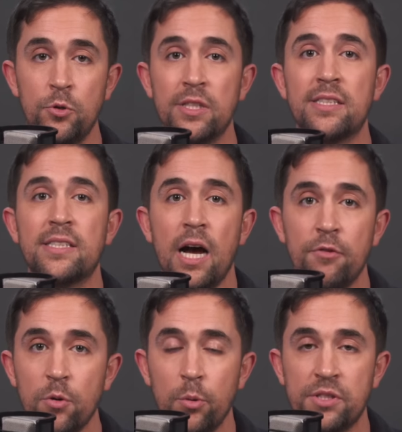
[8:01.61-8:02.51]

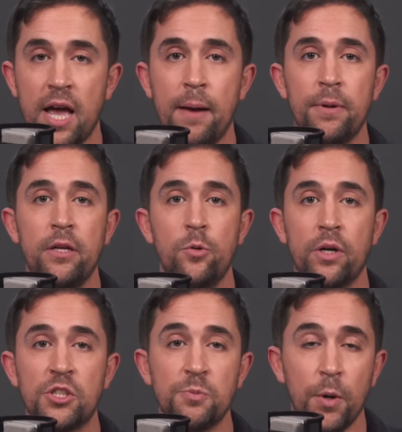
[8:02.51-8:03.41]
discovered what was happening, who
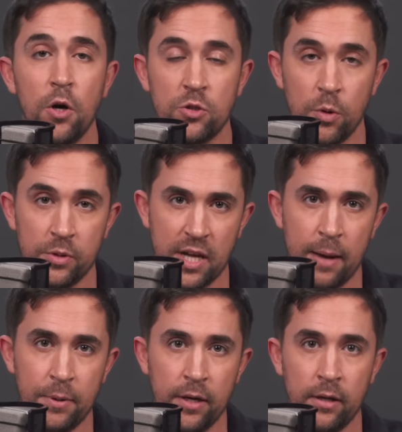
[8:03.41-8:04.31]
exposed what was
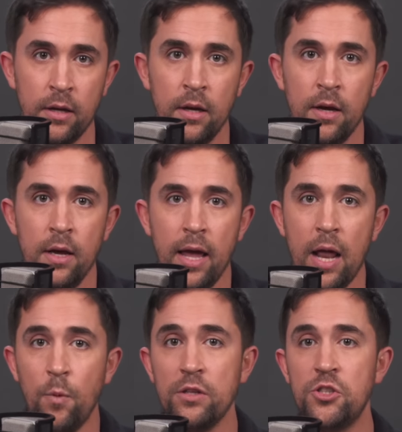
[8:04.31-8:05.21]
happening.
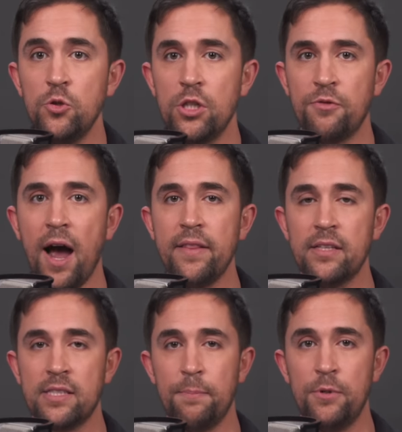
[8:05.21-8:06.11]
And once you divide
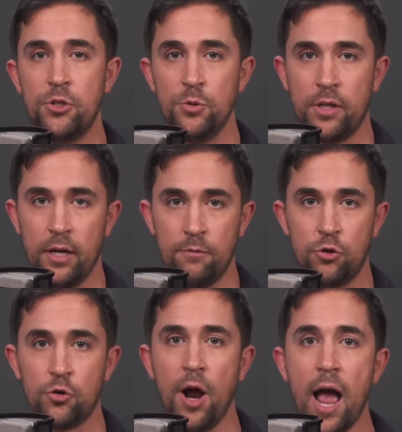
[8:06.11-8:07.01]
this up into a kind of
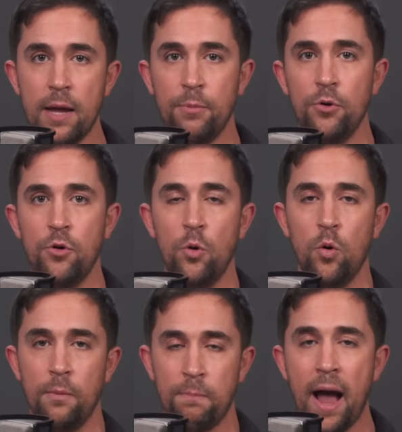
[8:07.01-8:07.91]
tribal
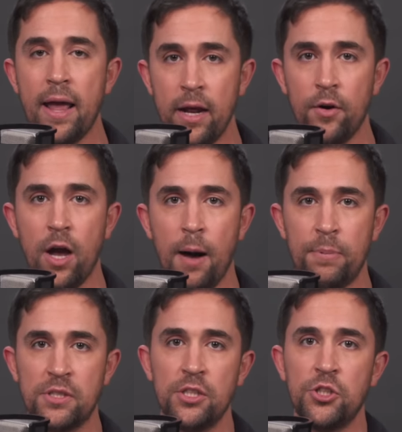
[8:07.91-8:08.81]
or binary
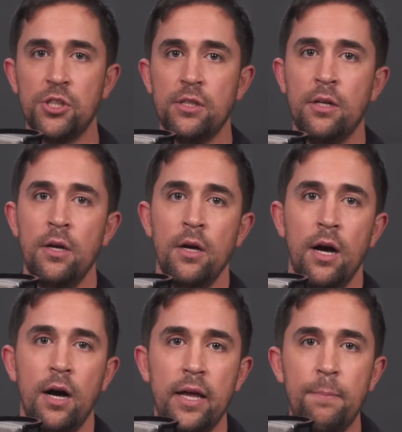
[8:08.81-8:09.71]
opposition,
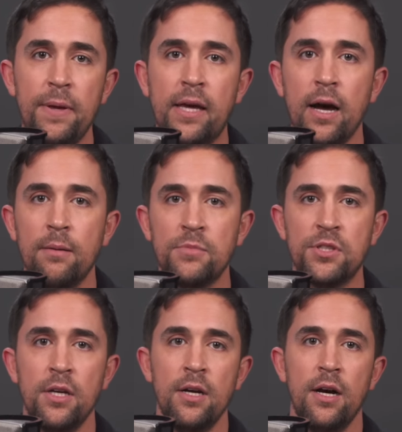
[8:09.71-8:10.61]
it
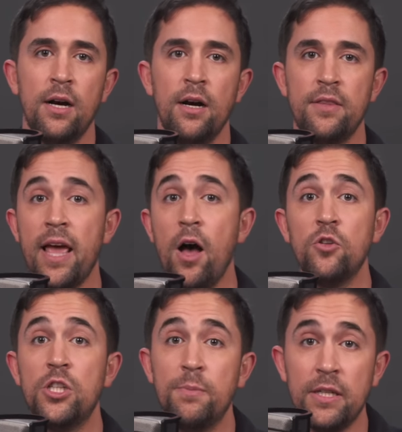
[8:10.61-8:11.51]
becomes the
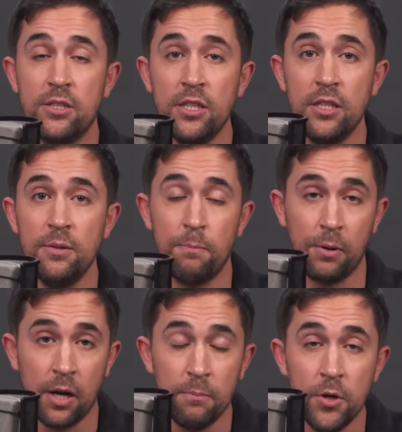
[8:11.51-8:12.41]
LGBT
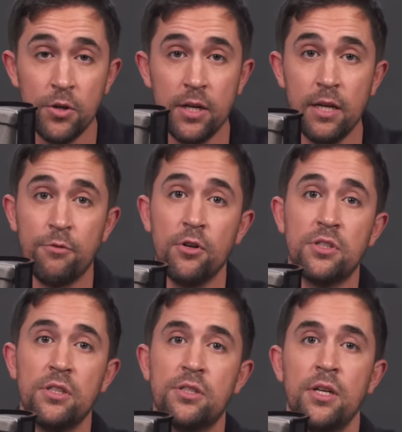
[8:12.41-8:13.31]
community
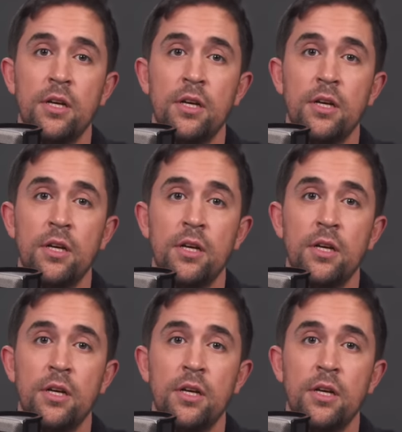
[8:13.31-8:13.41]
versus,